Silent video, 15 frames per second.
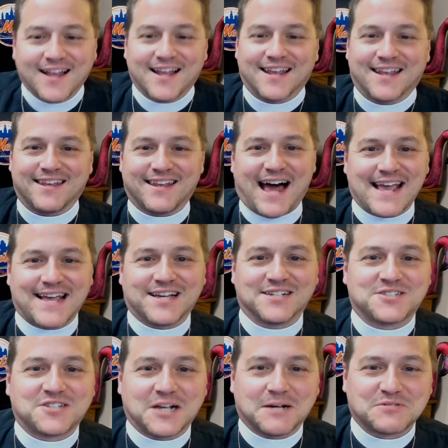Like,
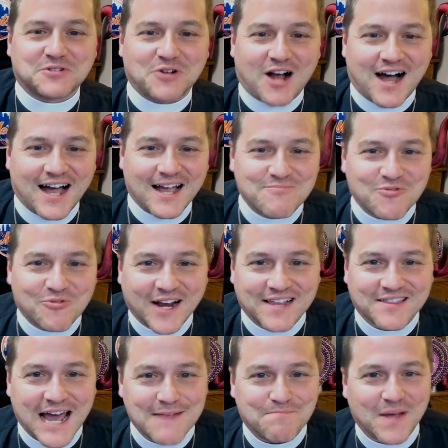subscribe, ring
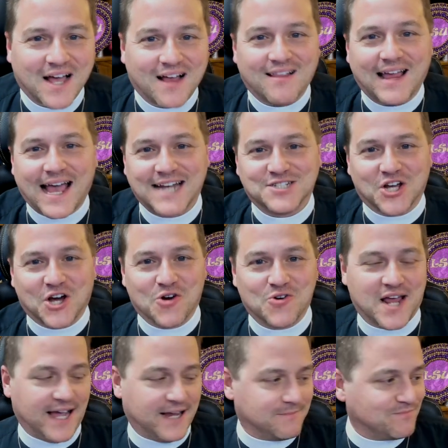that bell, and
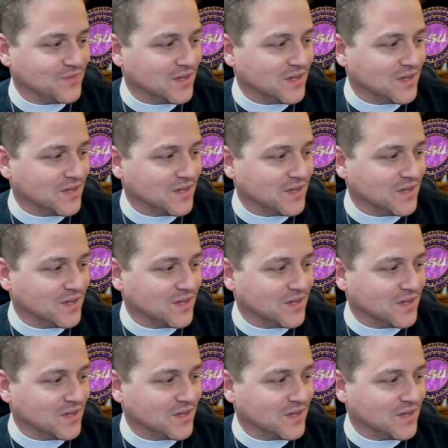donate.